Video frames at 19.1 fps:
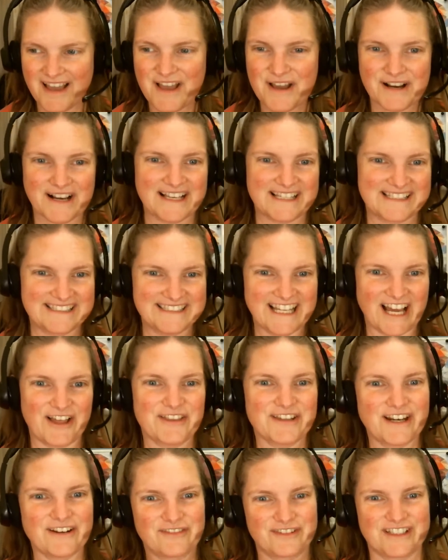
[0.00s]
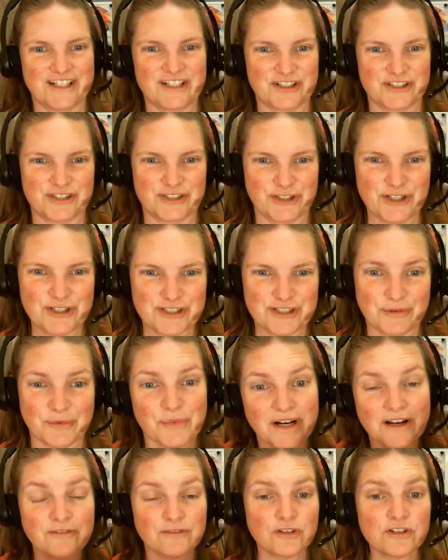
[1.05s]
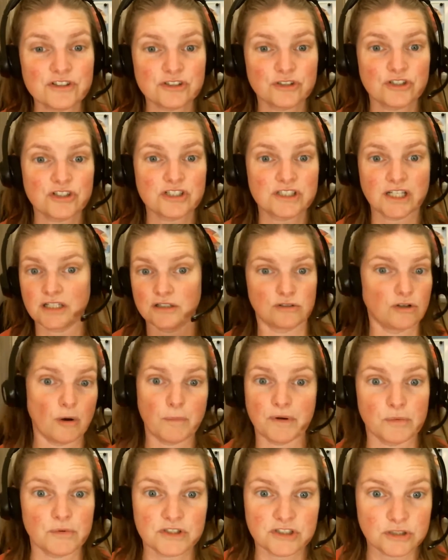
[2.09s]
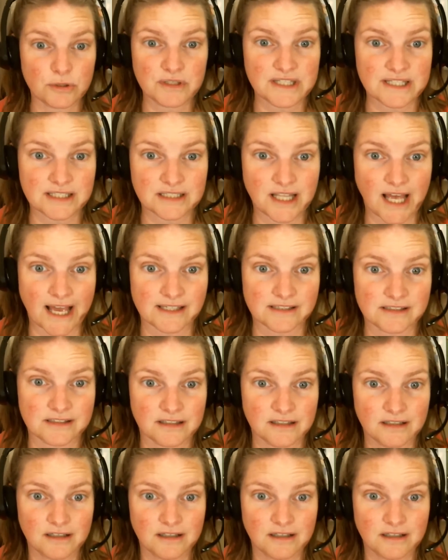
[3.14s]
because now that I've done a search, when I first searched it, nobody was doing this class.